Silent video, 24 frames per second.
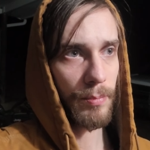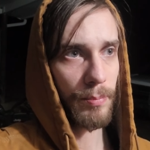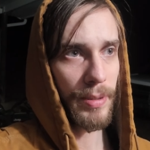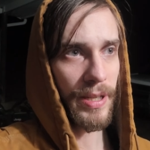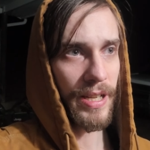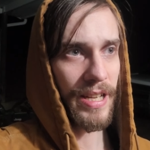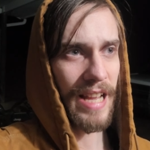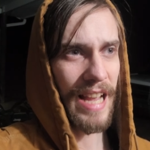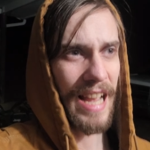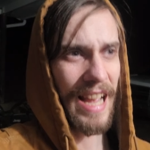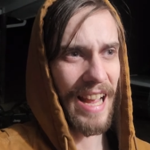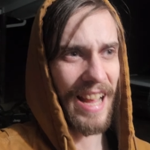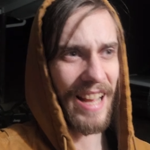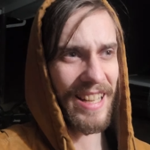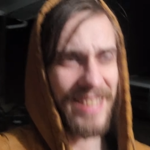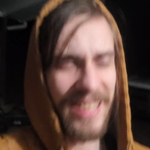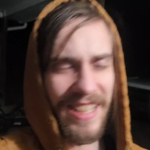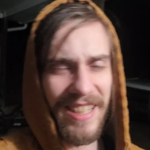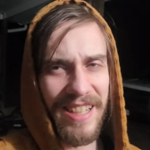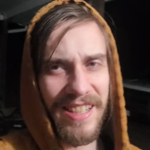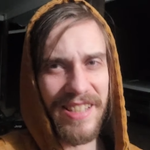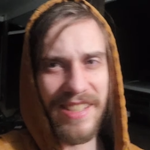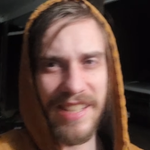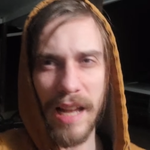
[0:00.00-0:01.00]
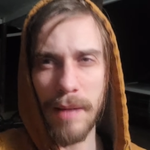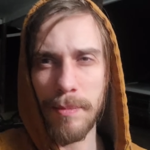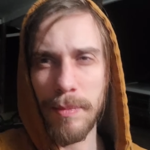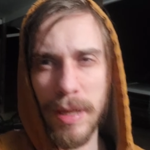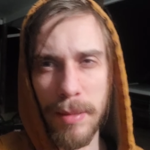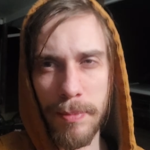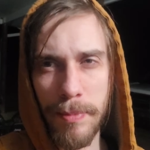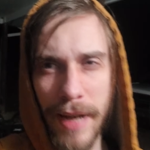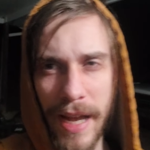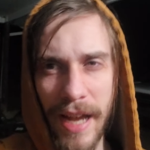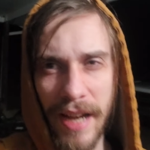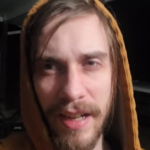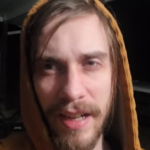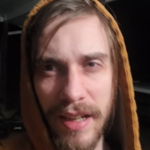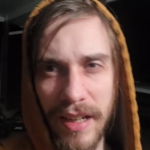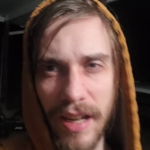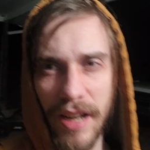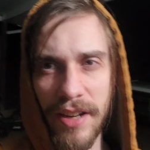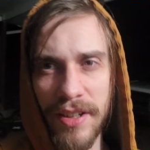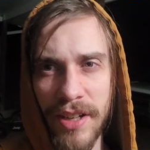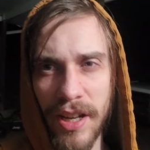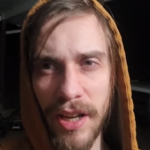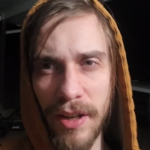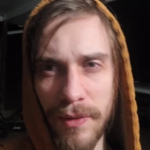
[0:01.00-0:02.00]
it didn't set me back
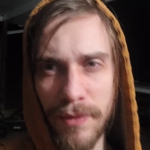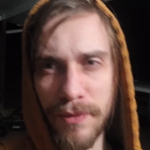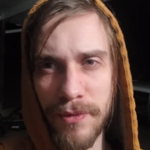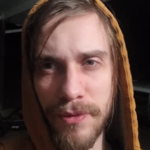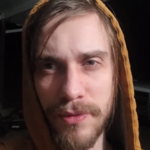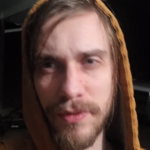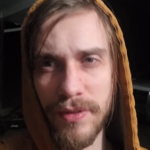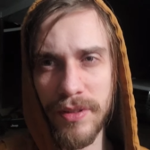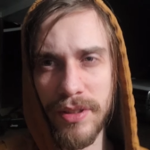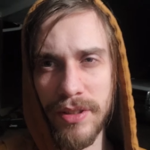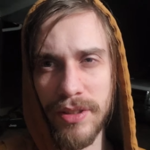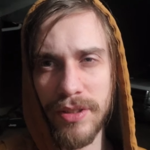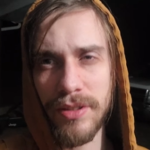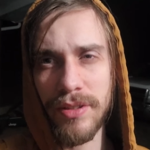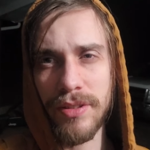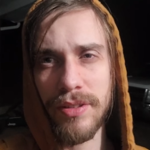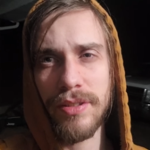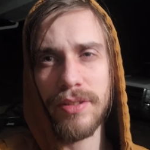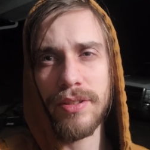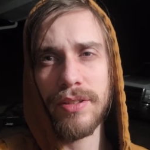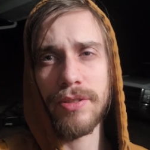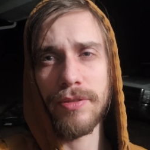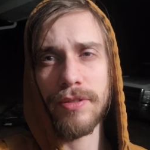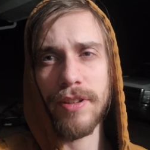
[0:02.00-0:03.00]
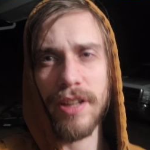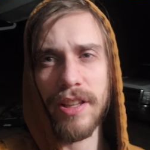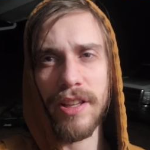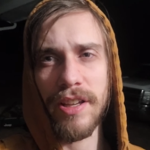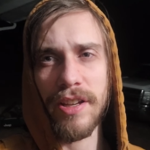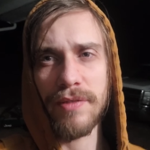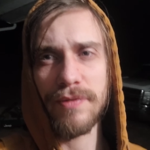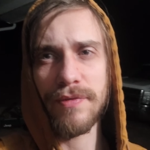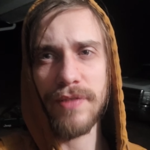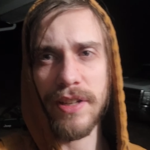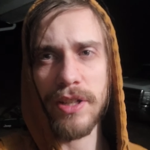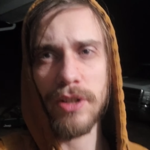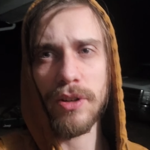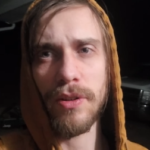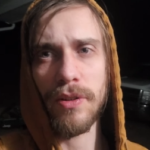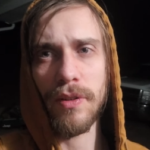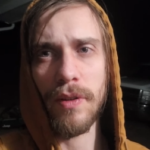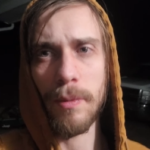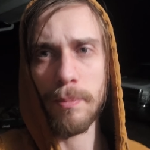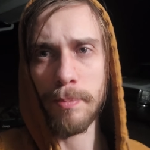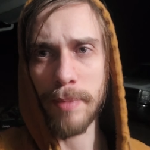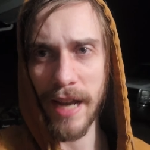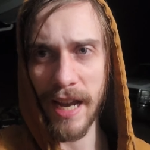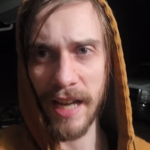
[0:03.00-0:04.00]
enough to really feel
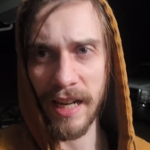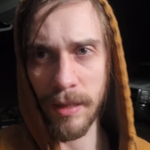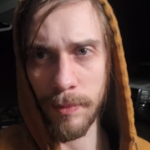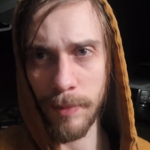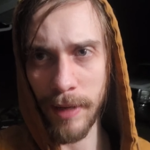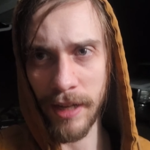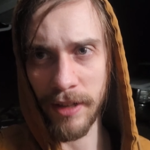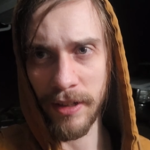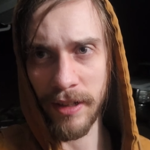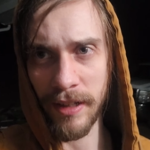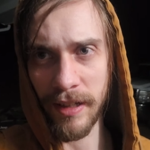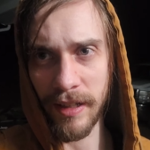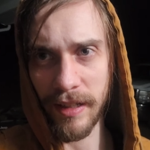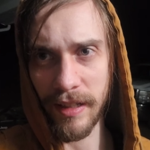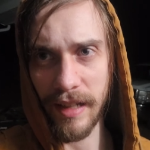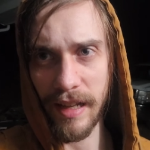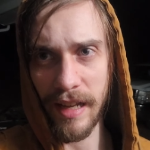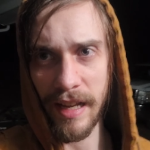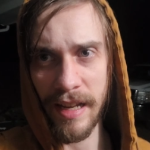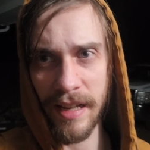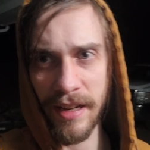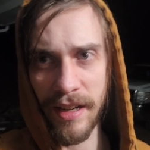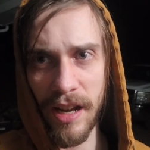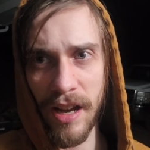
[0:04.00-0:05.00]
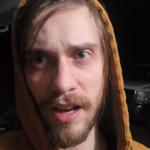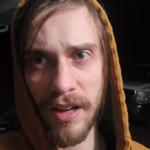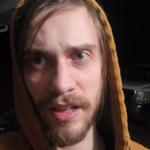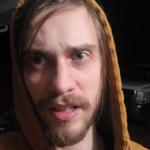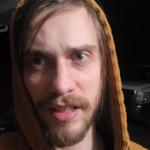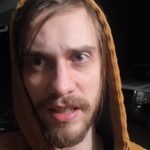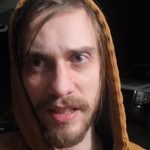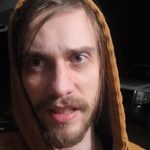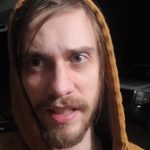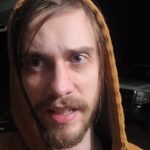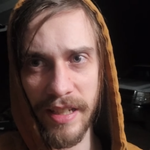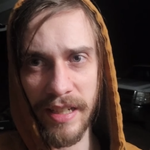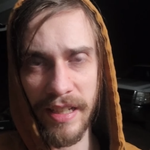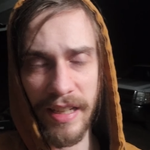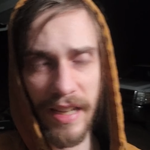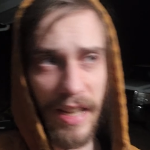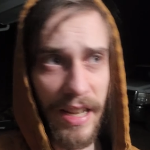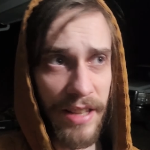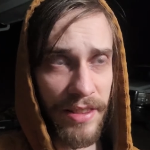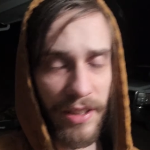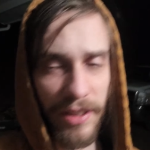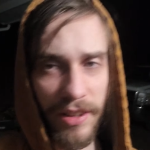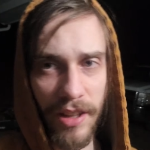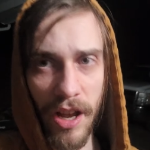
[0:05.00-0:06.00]
bad about it. And honestly,
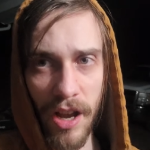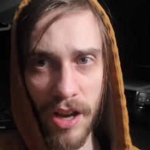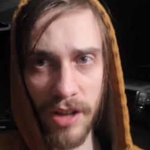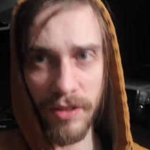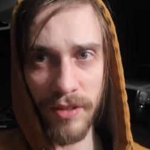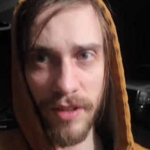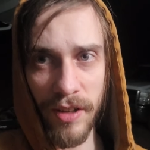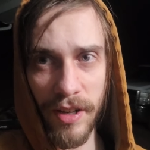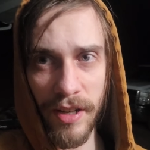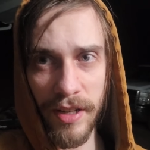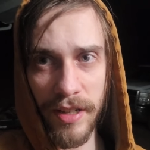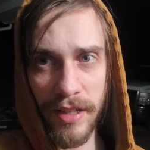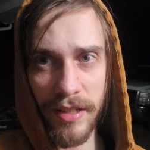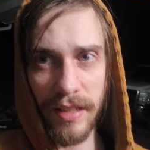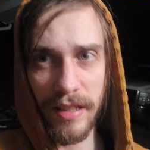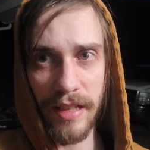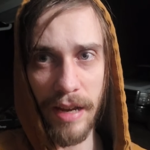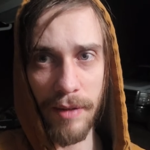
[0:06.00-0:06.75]
in the long run,